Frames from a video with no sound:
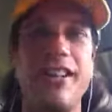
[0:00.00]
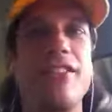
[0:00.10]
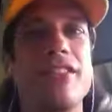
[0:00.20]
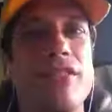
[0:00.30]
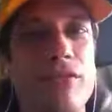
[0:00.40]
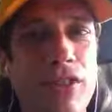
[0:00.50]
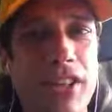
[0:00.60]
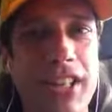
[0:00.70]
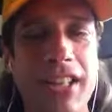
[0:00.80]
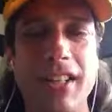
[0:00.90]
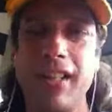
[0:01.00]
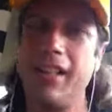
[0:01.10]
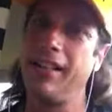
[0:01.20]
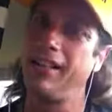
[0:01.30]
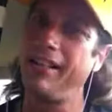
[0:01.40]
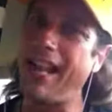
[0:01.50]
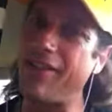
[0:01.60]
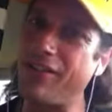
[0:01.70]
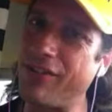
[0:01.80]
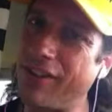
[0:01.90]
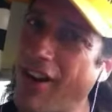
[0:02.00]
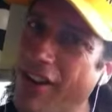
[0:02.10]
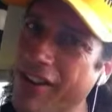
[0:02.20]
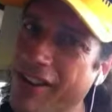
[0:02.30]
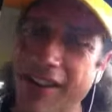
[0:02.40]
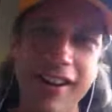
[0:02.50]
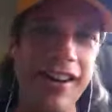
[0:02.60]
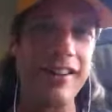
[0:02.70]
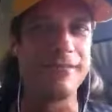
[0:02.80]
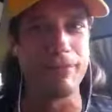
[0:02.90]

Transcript: Here it is, a rookie, National Guard car,